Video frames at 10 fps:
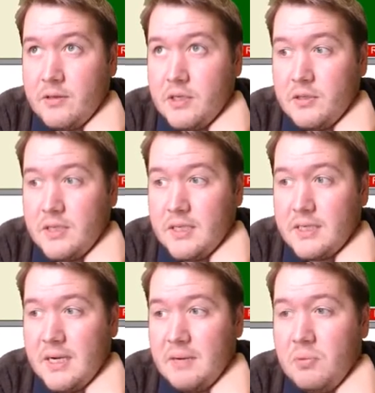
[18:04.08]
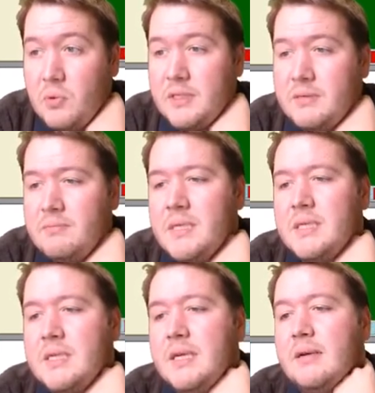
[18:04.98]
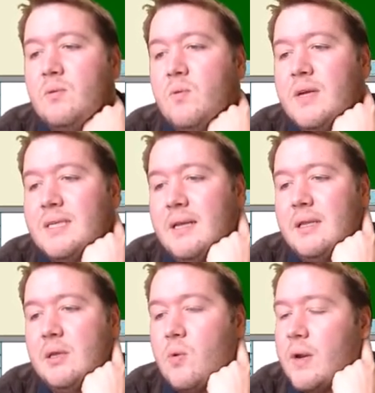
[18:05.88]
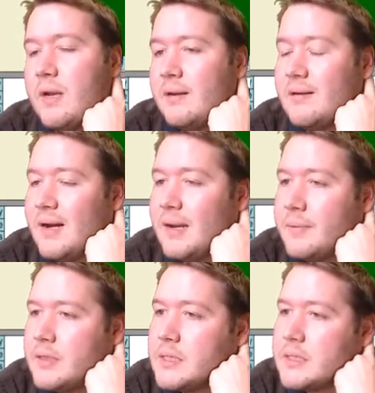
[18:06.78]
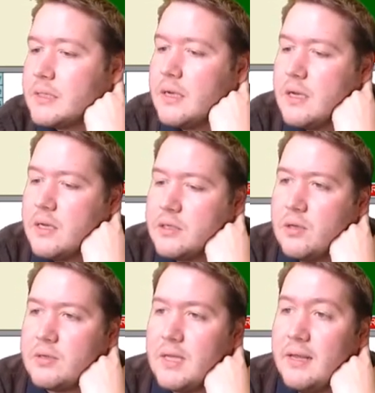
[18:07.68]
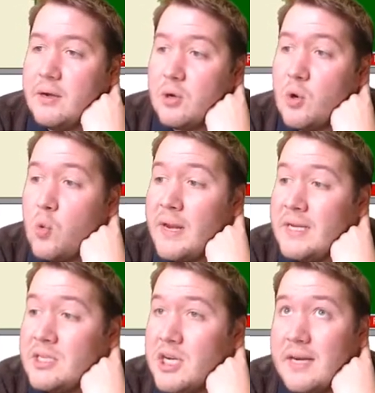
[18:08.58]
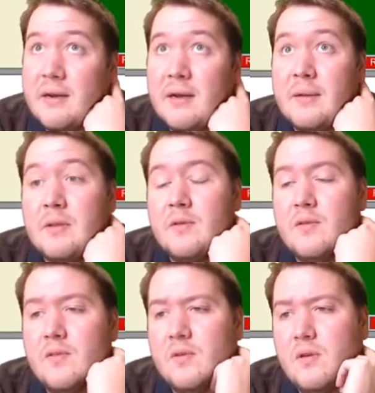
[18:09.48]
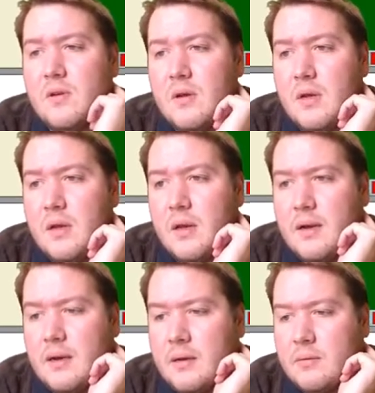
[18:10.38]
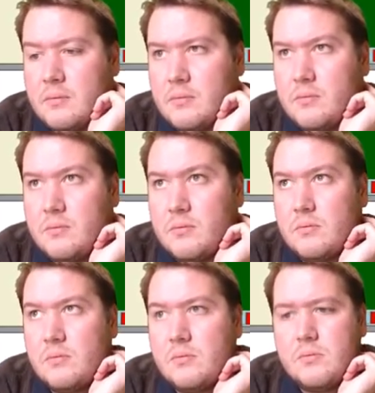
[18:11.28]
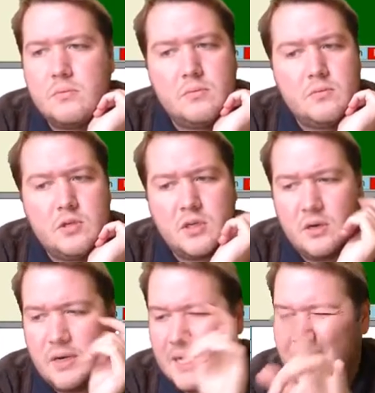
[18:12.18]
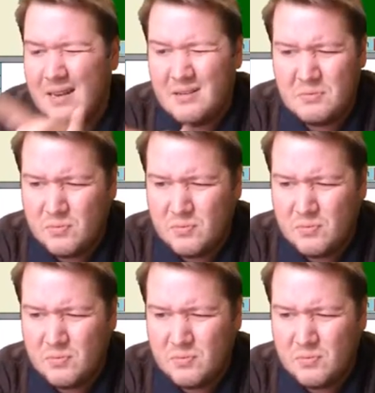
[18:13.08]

so 16 points missing. West led the queen at diamonds, so it looks like they got queen jack of diamonds. Um, so again,